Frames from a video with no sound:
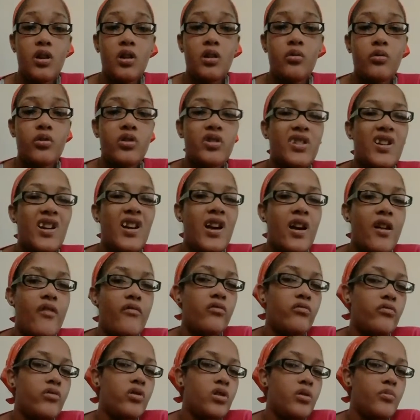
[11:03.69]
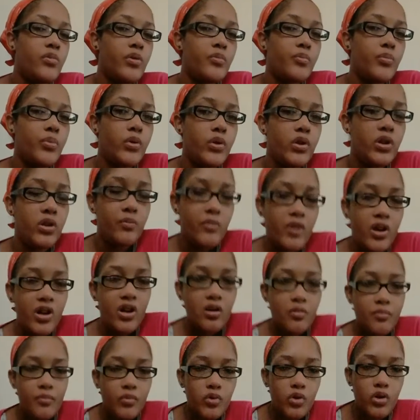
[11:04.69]
Which I haven't really been putting
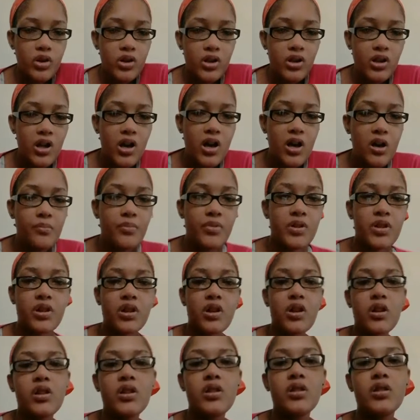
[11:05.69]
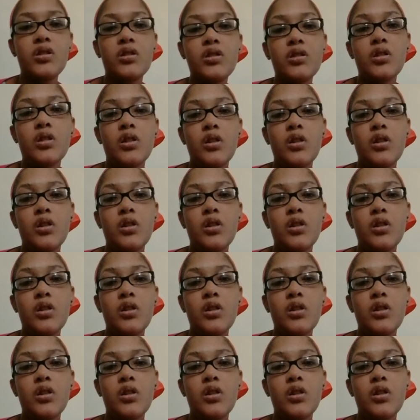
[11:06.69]
makeup on a lot because